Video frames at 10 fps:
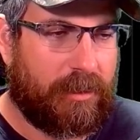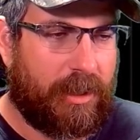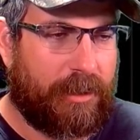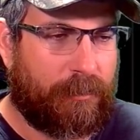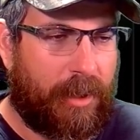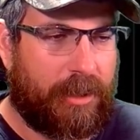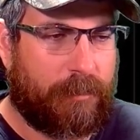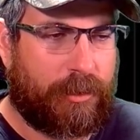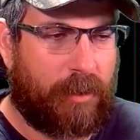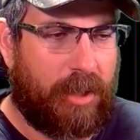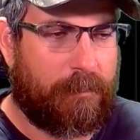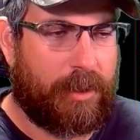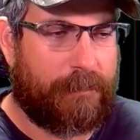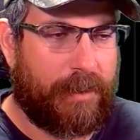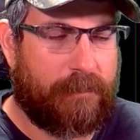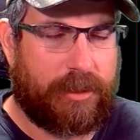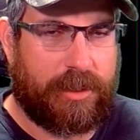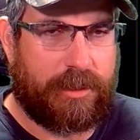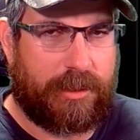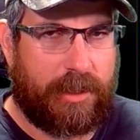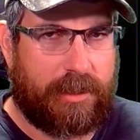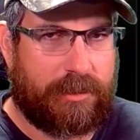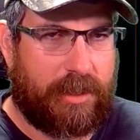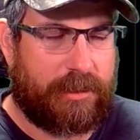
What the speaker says: And the random shrine buff every 10 seconds,